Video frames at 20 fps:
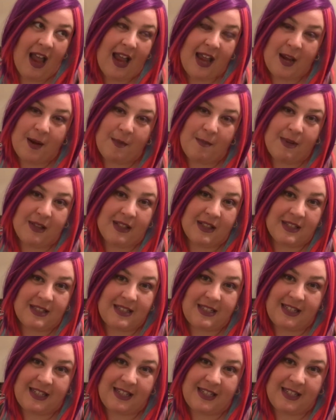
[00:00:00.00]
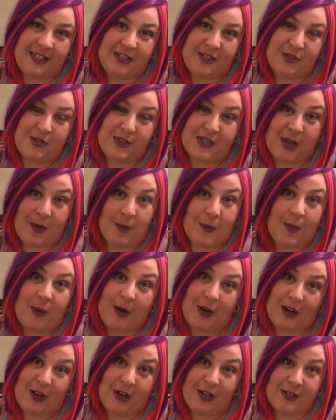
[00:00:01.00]
inability to say
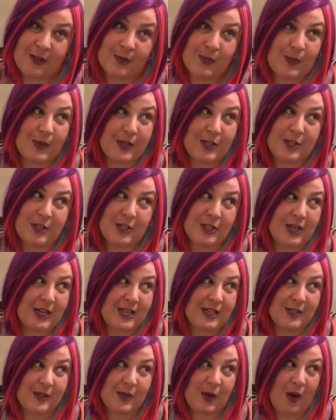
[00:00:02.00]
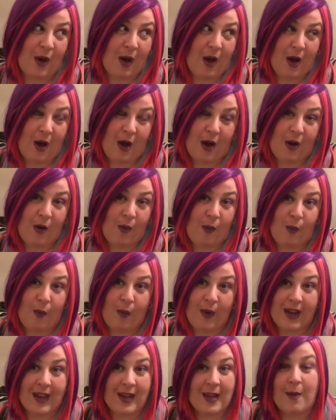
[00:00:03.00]
words which is
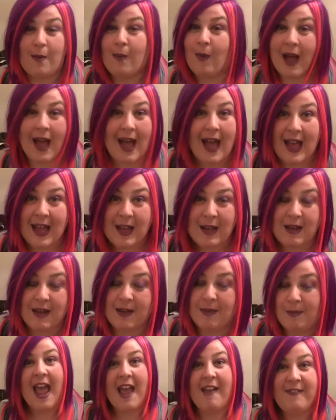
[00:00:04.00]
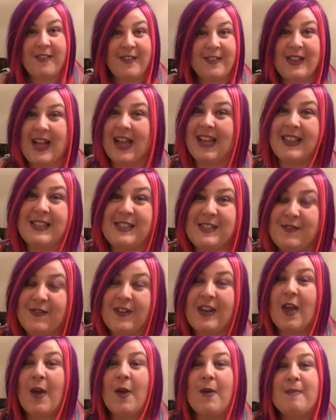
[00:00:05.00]
wiggity whack. If you like this
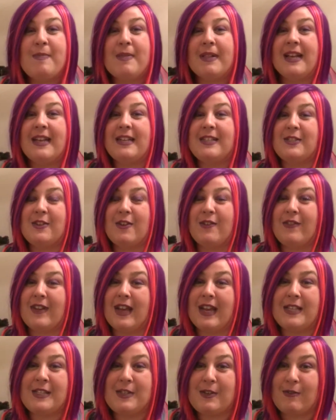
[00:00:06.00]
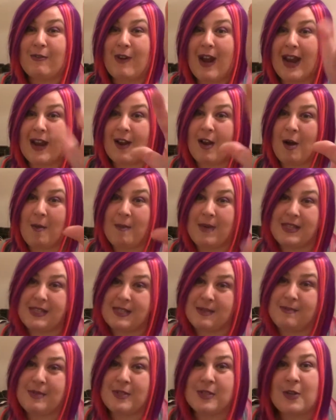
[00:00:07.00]
video please don't forget to rate, comment,
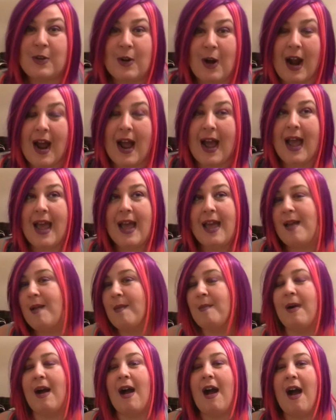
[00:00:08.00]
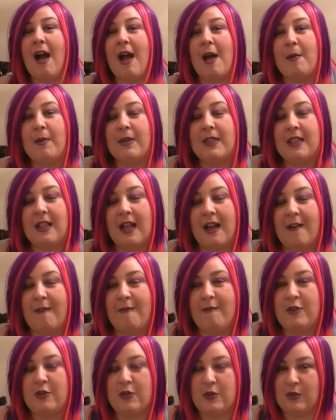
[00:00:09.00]
subscribe. I would
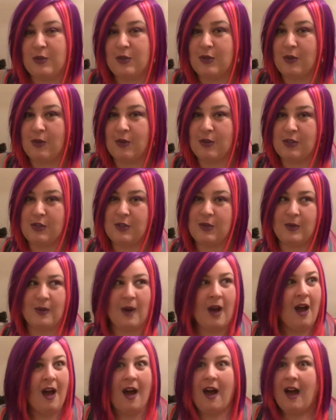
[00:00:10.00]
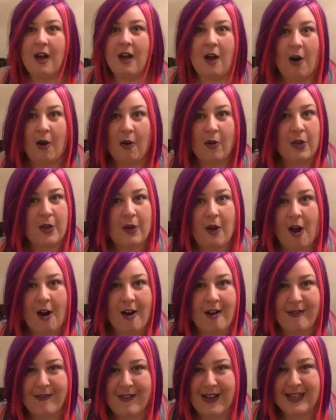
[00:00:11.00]
love to talk to all you
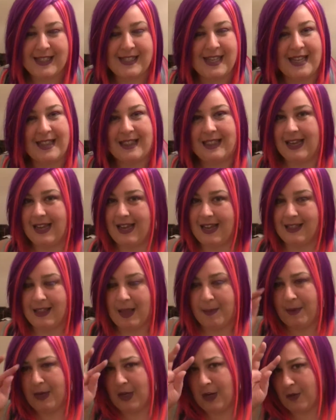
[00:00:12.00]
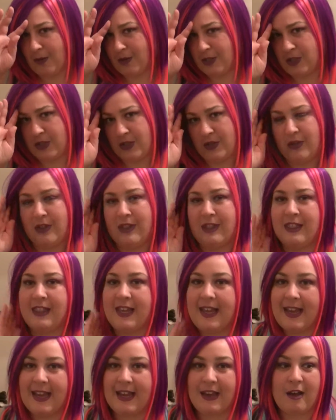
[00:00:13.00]
horror fans out there let me know what you
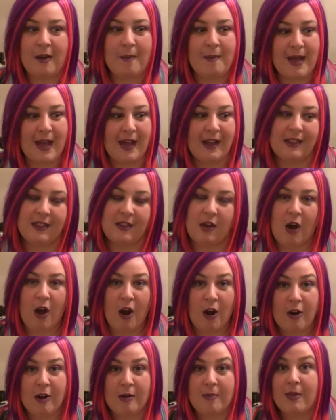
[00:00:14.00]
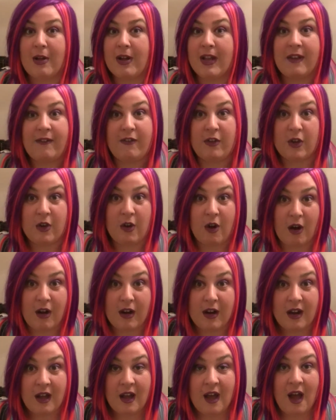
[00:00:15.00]
think about the horror block if you
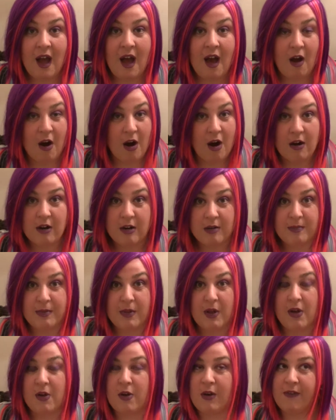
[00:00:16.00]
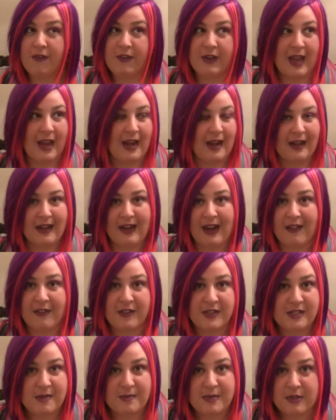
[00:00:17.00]
got a horror block or if you get any
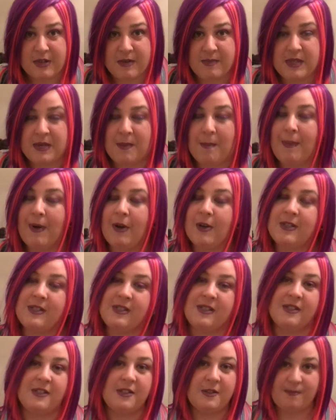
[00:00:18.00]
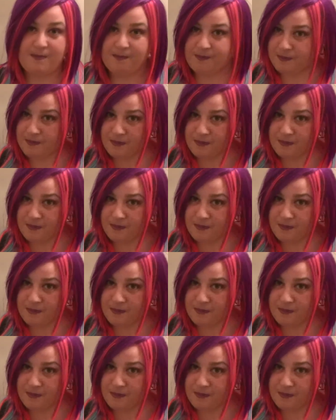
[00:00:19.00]
other subscription boxes